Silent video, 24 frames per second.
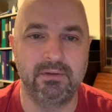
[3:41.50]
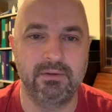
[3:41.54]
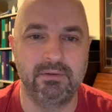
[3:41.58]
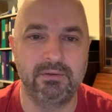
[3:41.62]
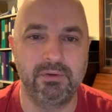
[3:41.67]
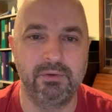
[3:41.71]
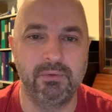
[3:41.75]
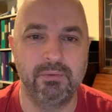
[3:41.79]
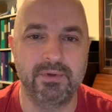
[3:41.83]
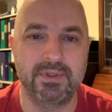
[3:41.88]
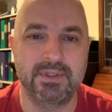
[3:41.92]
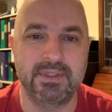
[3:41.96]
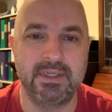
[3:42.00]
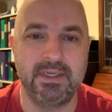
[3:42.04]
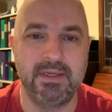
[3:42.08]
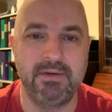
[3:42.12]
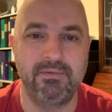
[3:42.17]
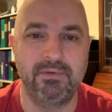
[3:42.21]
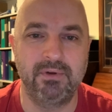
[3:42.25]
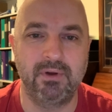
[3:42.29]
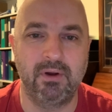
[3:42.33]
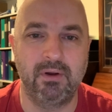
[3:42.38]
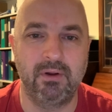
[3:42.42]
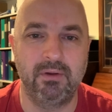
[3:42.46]
you
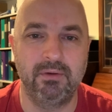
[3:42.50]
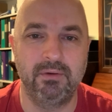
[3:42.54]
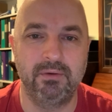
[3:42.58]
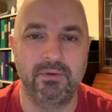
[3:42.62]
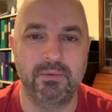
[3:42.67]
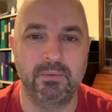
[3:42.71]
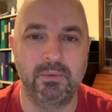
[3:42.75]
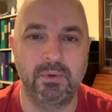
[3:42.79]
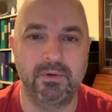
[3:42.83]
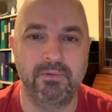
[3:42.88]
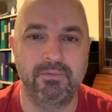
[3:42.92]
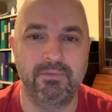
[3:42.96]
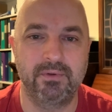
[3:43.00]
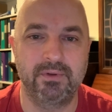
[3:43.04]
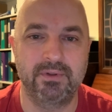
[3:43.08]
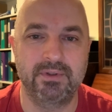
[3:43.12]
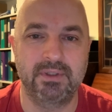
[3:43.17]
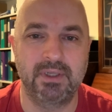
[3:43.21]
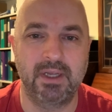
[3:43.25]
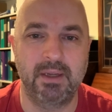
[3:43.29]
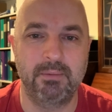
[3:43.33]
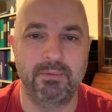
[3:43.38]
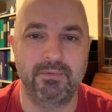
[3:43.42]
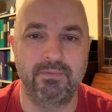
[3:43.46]
received all those wonderful
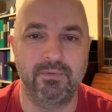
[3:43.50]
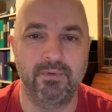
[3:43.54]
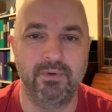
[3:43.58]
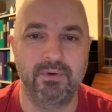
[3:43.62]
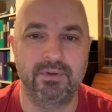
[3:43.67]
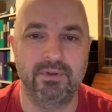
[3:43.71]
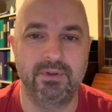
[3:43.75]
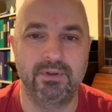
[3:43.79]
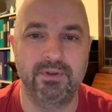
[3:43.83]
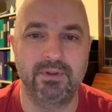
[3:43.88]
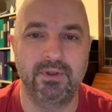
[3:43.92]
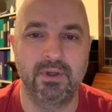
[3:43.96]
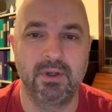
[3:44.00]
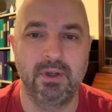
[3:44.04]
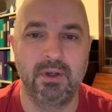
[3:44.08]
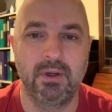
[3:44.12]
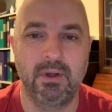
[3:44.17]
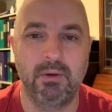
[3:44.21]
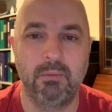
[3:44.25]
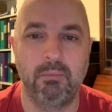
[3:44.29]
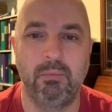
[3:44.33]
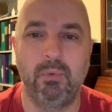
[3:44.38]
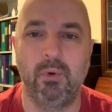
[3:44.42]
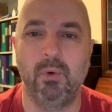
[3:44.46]
stamps versus
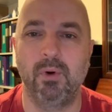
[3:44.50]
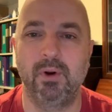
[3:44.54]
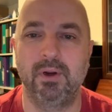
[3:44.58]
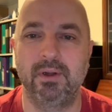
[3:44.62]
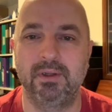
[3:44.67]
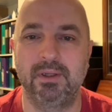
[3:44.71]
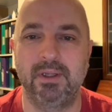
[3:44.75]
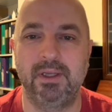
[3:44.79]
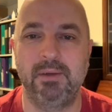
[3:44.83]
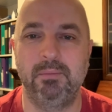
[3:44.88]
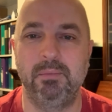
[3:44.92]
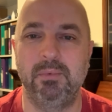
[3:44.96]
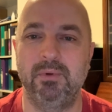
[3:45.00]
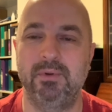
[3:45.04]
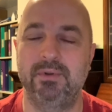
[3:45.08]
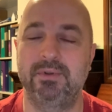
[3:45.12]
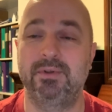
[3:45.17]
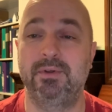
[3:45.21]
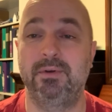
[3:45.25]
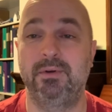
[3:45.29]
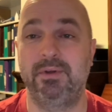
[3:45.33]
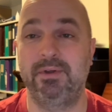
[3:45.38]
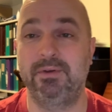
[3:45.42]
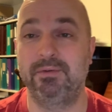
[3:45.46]
boring labels.
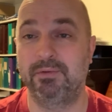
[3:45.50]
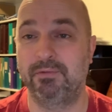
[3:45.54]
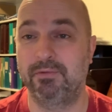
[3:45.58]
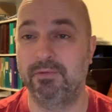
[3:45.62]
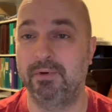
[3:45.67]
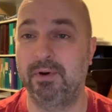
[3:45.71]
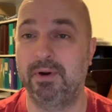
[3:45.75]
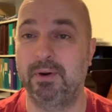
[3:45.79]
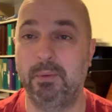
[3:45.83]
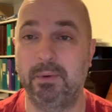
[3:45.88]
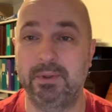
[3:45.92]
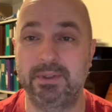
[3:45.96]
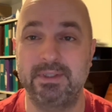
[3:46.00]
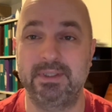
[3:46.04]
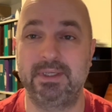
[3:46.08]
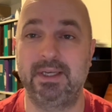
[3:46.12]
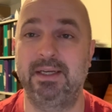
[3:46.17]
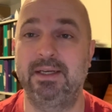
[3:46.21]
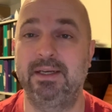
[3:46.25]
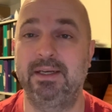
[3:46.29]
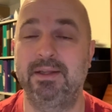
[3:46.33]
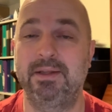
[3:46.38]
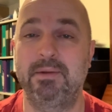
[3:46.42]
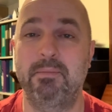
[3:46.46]
So he's referring once
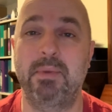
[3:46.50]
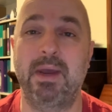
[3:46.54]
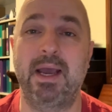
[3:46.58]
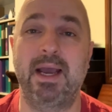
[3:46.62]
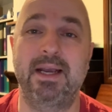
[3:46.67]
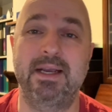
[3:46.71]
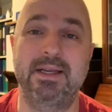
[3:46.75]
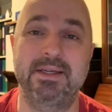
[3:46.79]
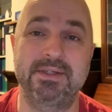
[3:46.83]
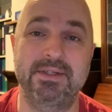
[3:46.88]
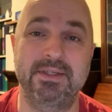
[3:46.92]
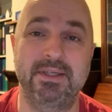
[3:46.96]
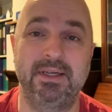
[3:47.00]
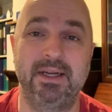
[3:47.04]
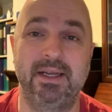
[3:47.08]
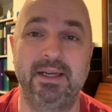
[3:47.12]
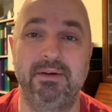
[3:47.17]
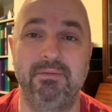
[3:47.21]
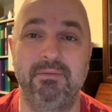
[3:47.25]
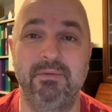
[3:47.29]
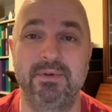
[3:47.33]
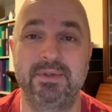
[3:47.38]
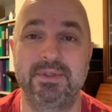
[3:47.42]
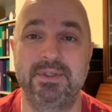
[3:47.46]
again to the package that I
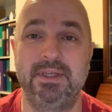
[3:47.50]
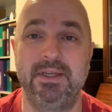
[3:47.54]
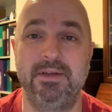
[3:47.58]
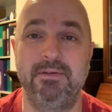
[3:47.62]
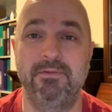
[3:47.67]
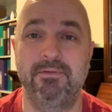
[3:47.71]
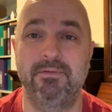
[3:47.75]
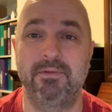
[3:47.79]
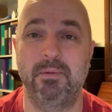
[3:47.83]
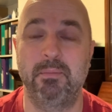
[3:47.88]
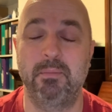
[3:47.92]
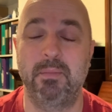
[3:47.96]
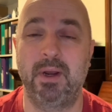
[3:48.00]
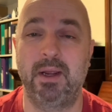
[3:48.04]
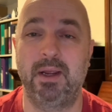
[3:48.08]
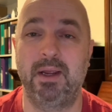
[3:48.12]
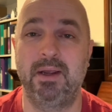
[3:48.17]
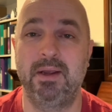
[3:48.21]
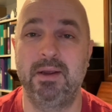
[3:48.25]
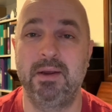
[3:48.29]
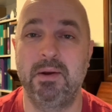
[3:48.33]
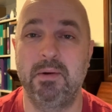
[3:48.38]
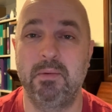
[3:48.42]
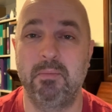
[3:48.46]
had received from my
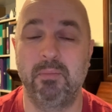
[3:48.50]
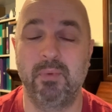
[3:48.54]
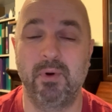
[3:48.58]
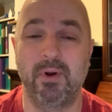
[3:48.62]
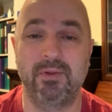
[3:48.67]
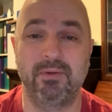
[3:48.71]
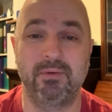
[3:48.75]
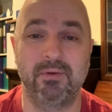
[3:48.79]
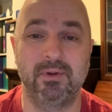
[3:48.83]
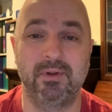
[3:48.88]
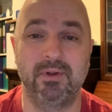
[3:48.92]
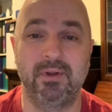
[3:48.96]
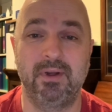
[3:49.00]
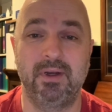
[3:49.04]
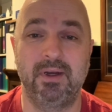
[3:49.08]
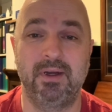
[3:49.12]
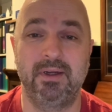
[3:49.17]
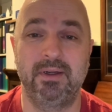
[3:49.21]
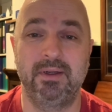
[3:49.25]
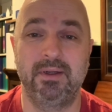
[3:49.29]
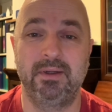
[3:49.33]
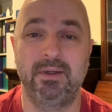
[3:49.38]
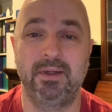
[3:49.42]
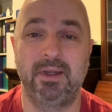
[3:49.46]
brother-in-law.
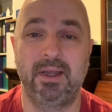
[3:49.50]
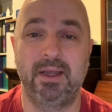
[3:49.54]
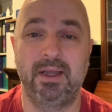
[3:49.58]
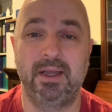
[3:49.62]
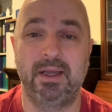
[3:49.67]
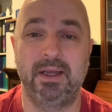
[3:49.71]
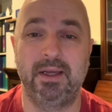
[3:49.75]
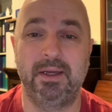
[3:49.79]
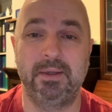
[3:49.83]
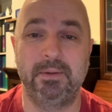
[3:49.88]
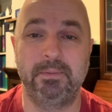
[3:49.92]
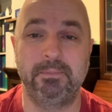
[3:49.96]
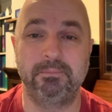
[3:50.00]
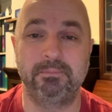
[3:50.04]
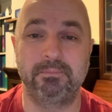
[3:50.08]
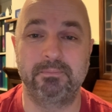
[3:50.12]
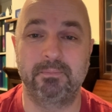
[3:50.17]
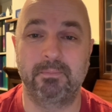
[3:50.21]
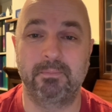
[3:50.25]
Um,